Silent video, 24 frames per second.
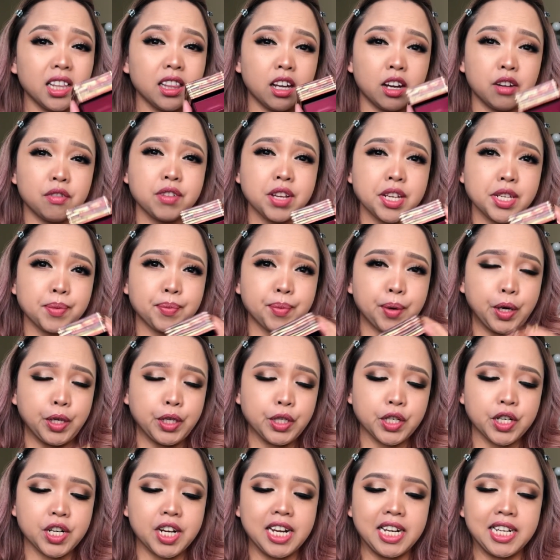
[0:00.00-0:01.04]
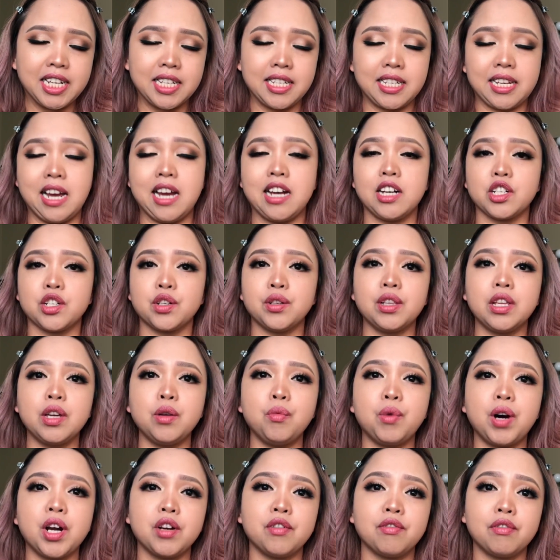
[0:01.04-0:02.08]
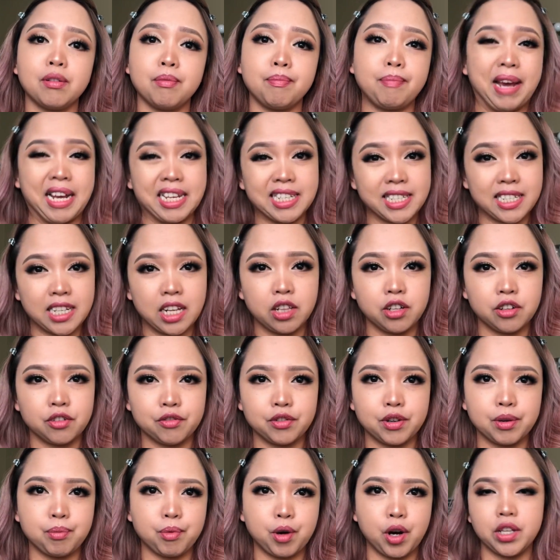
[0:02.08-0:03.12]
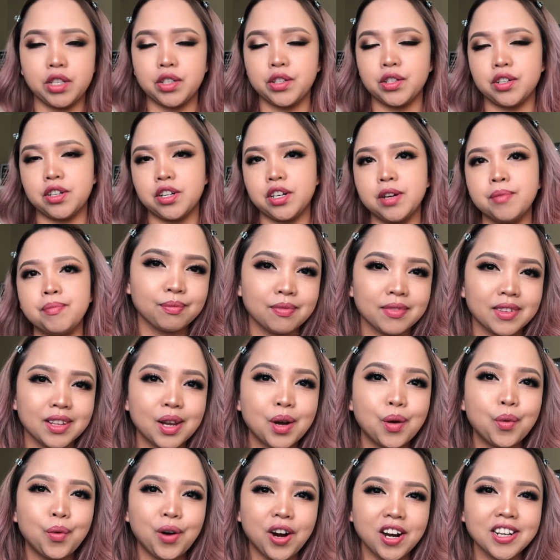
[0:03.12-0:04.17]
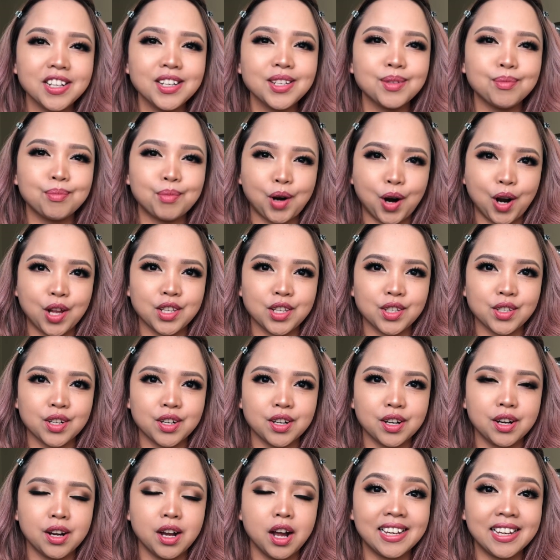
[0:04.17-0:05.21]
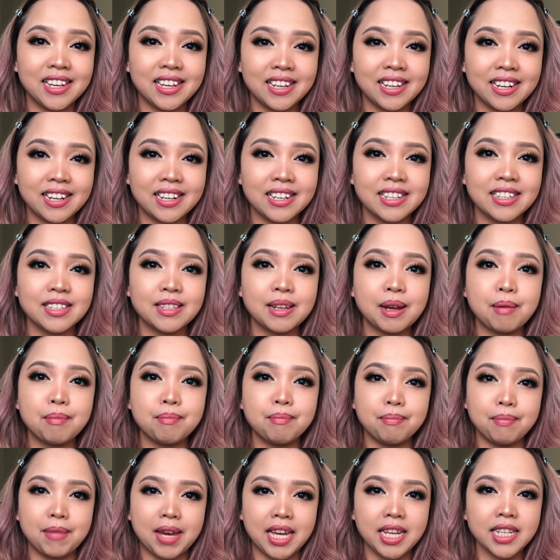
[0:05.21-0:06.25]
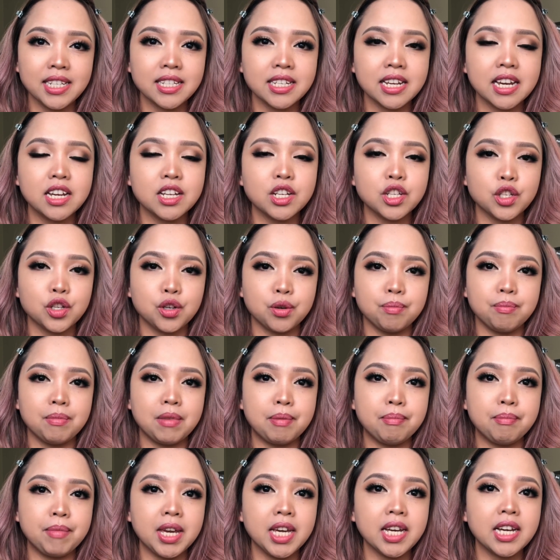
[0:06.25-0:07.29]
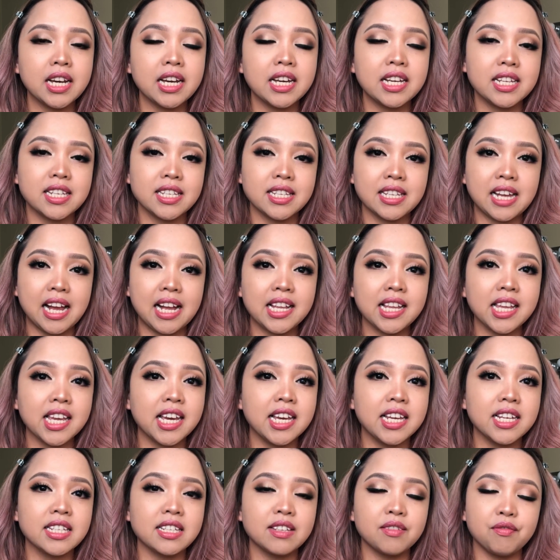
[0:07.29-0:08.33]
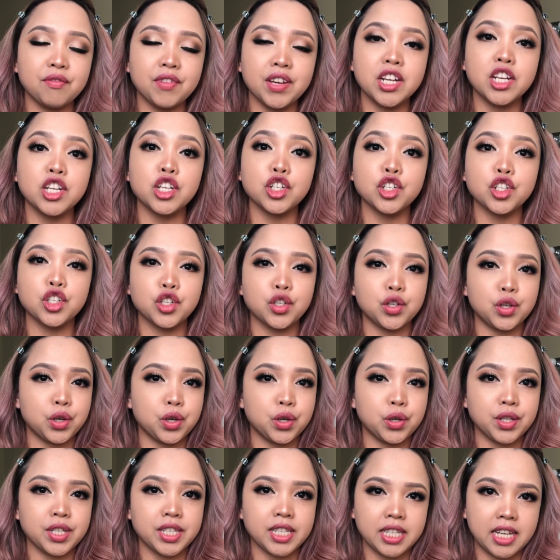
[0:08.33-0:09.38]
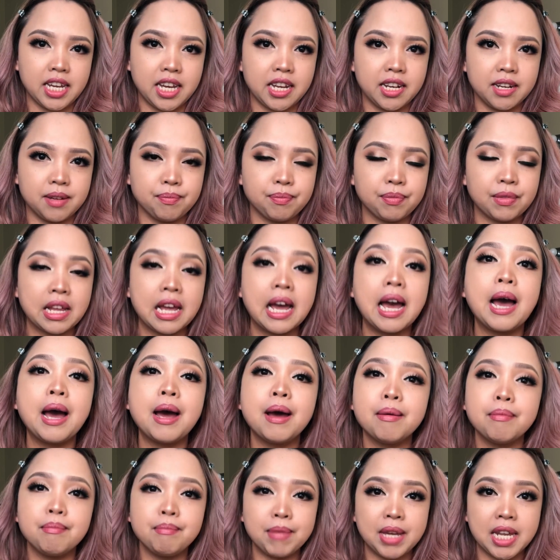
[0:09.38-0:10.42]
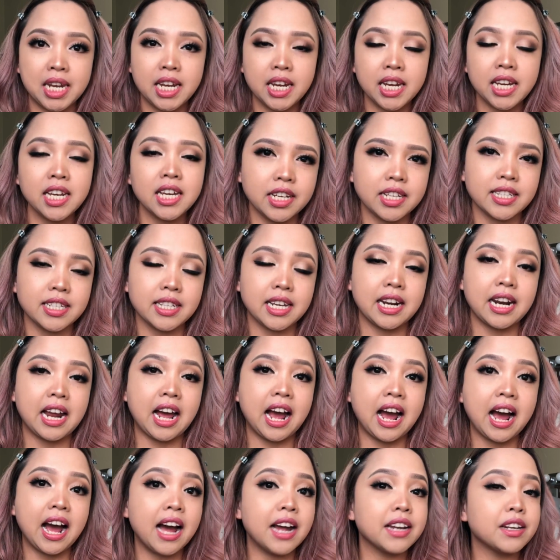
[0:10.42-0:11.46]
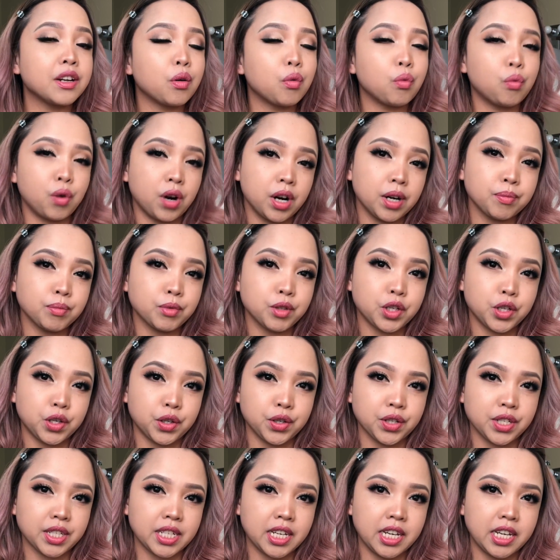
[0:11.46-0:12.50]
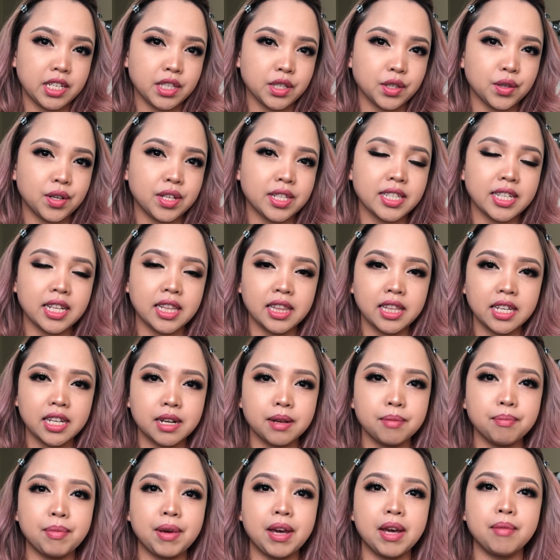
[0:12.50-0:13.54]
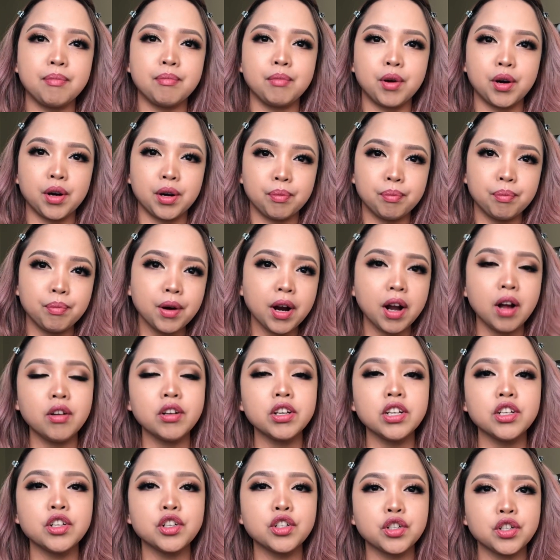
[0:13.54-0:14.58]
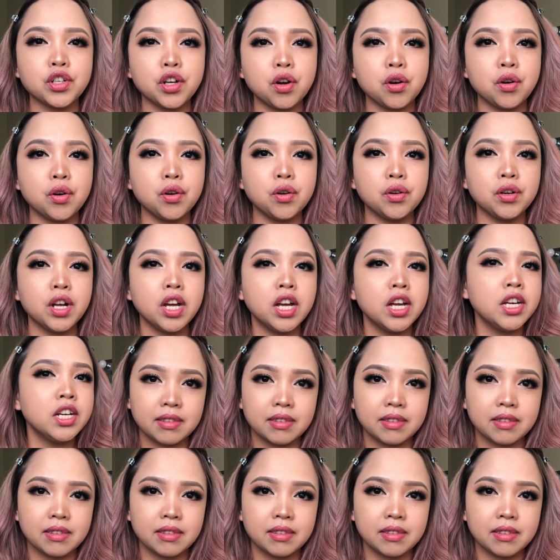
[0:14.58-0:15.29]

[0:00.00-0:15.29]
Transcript: love this bronzer and it's actually one of the best sellers for bronzer. What is bronzer? It is meant to mimic a sun-kissed finish to your skin, meaning it's gonna add warmth to your skin. So it's a little bit more brownish tone.